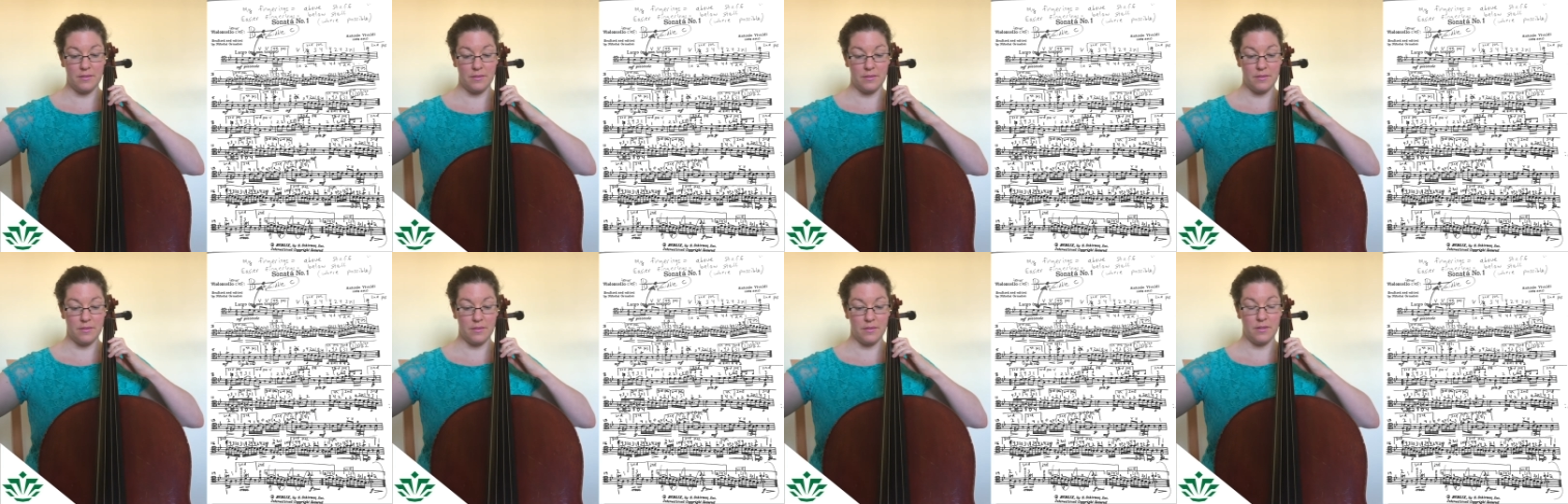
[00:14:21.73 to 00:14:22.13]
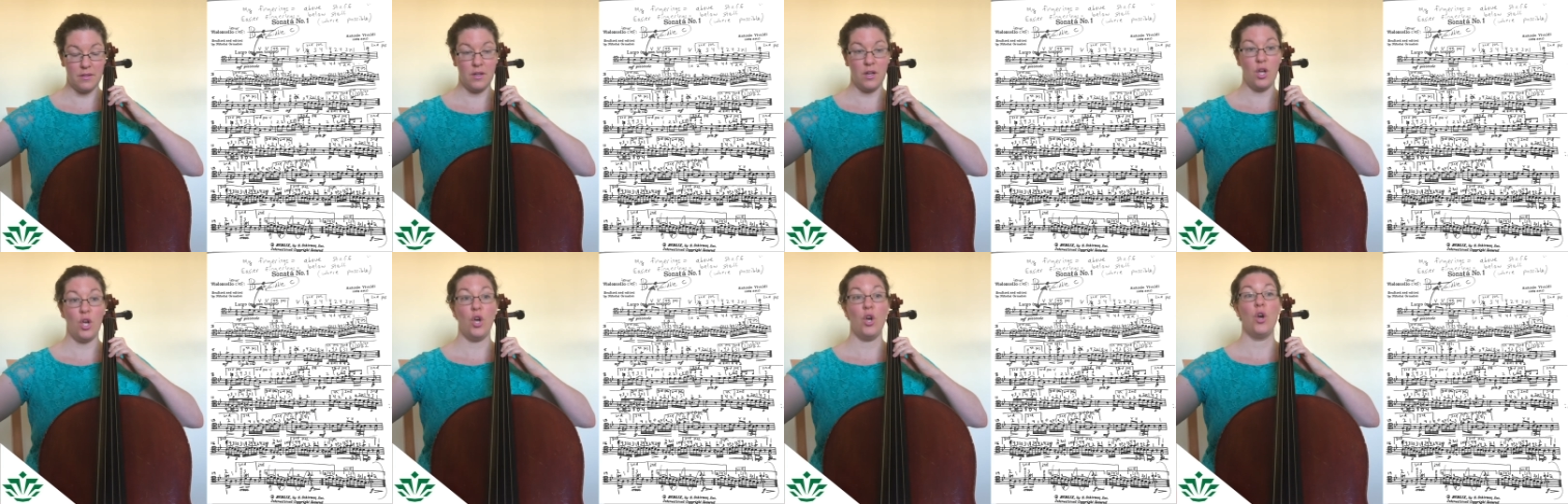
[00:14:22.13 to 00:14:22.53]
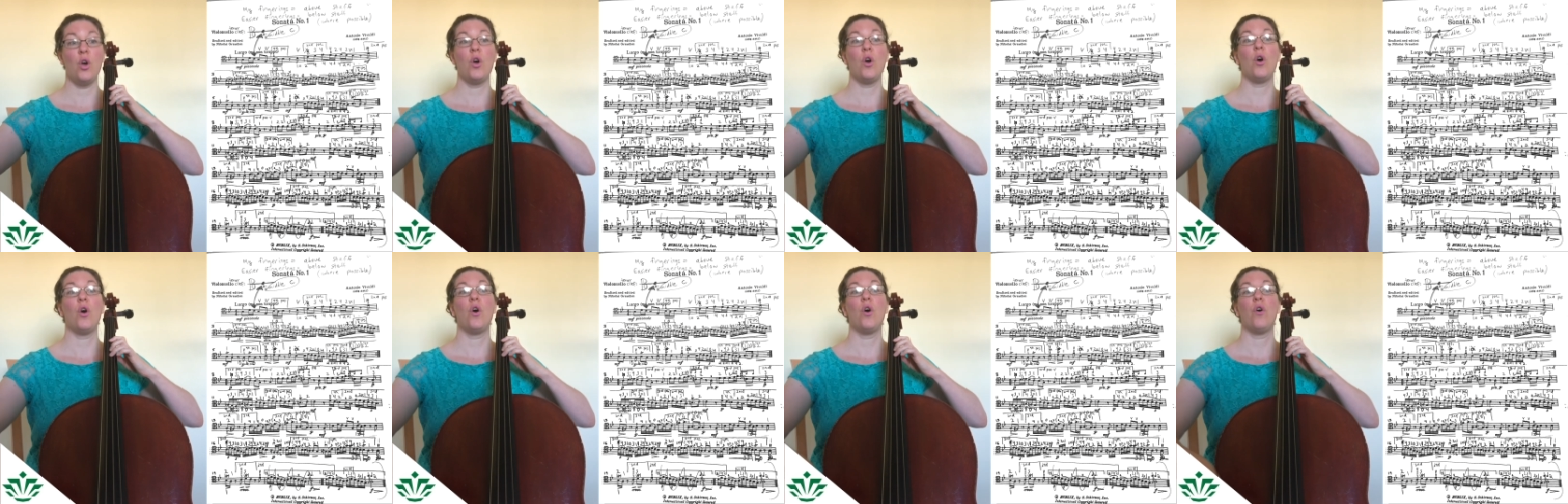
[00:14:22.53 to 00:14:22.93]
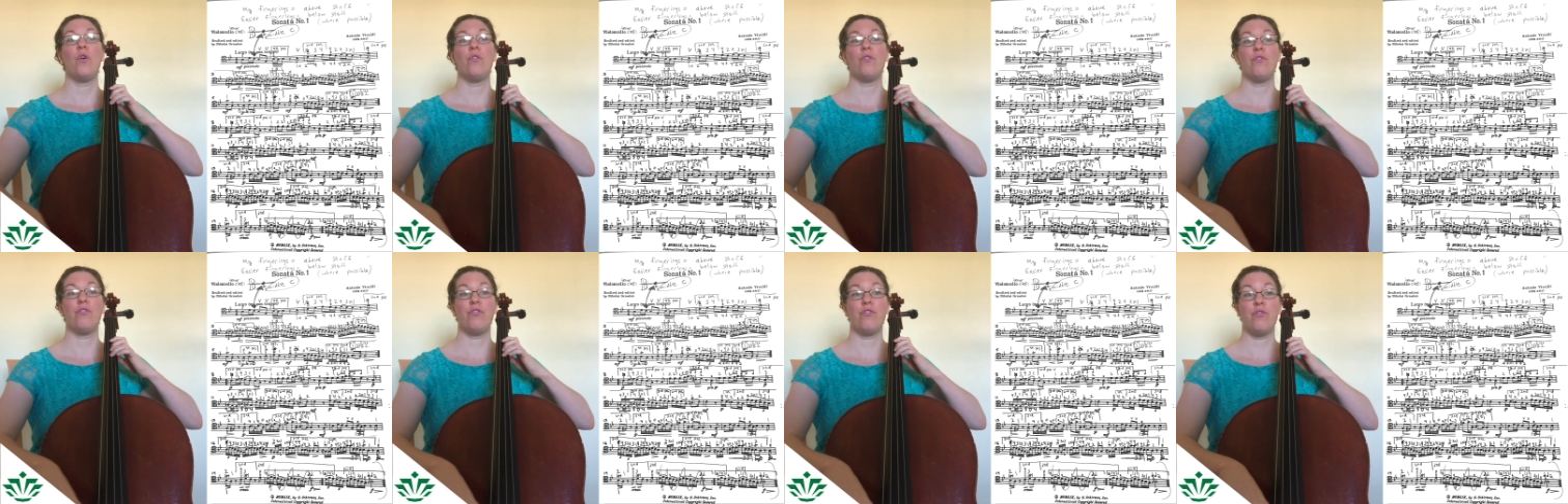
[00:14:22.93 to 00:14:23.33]

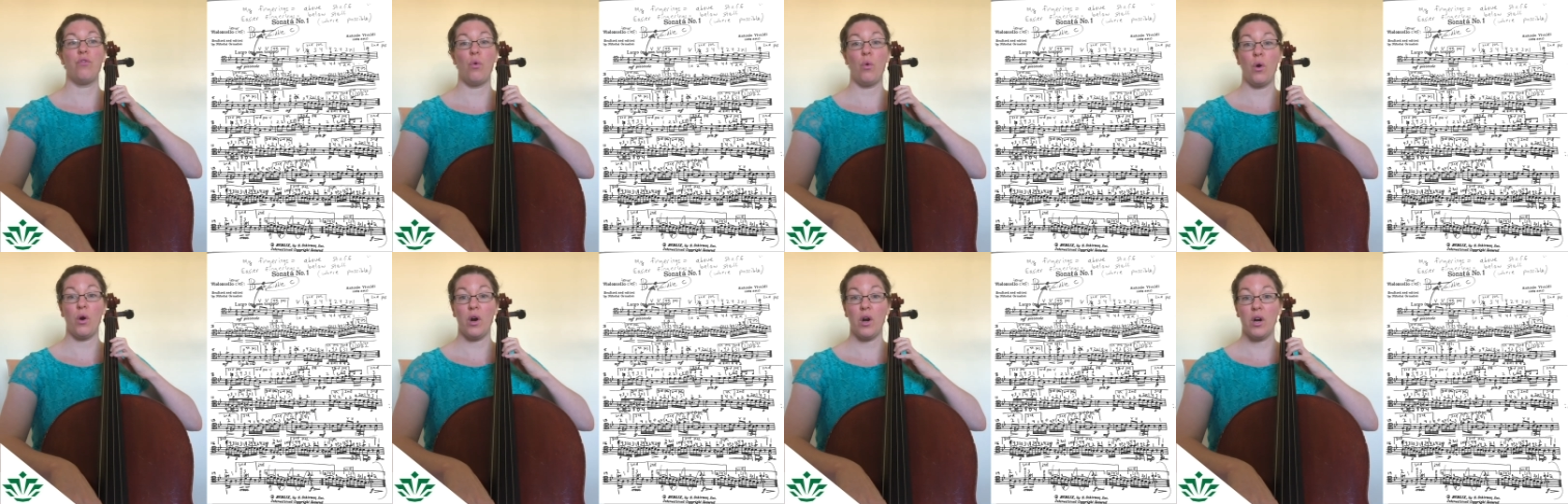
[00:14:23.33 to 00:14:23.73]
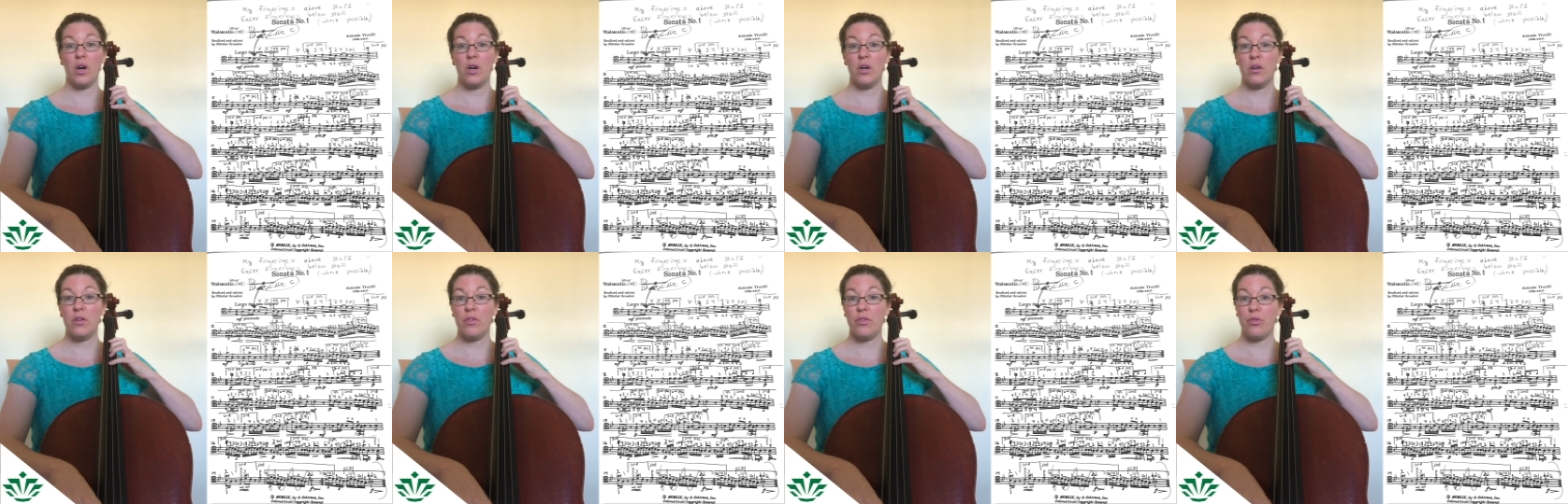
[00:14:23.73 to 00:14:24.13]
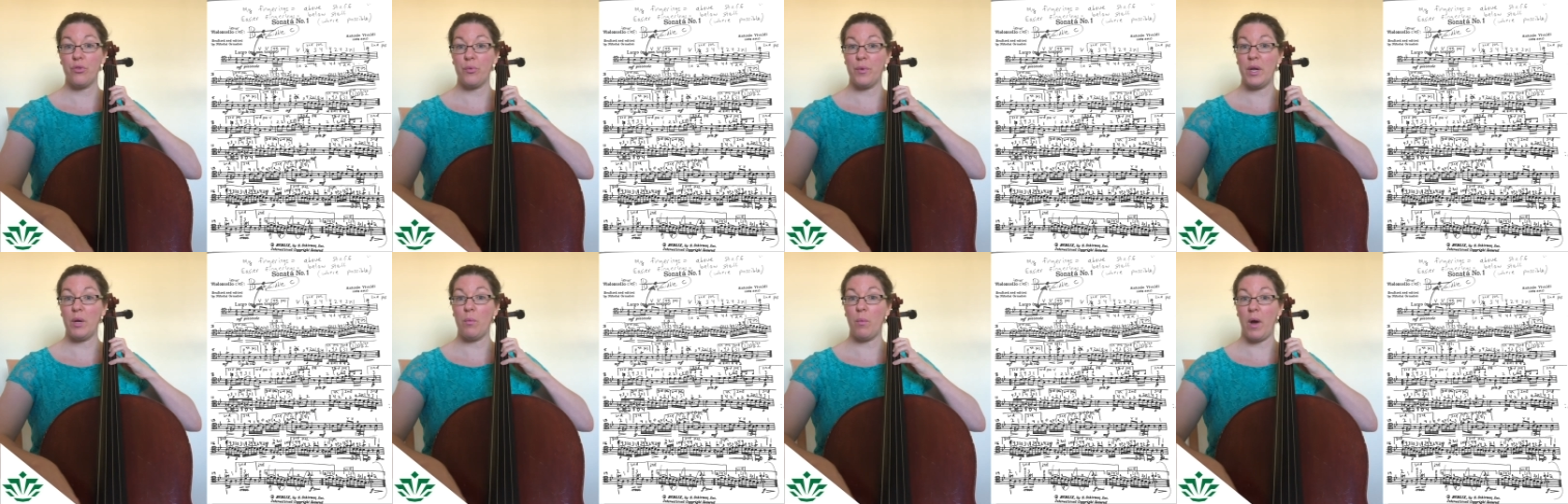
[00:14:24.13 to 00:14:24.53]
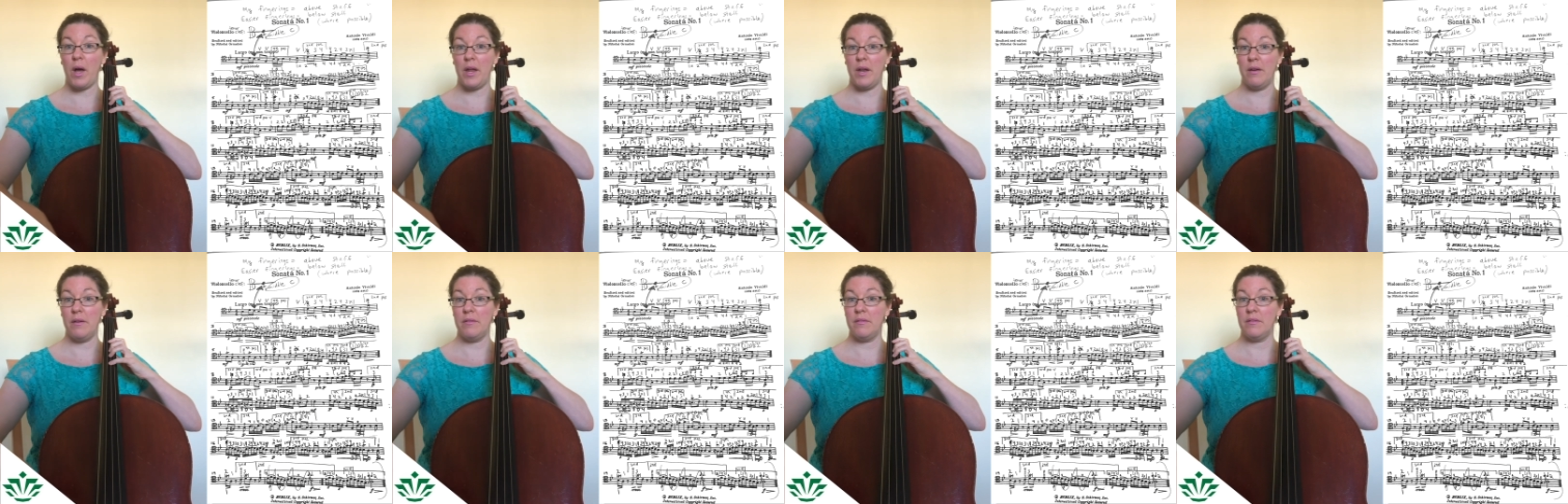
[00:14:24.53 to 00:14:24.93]
4, 3,
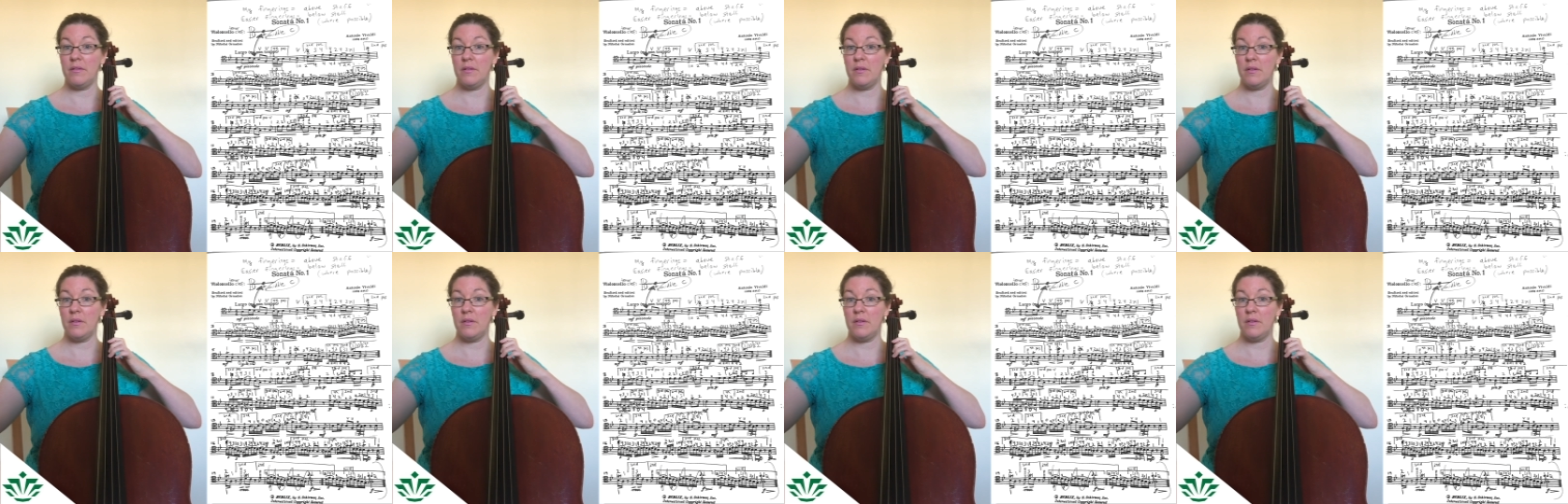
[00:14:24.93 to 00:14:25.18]
1.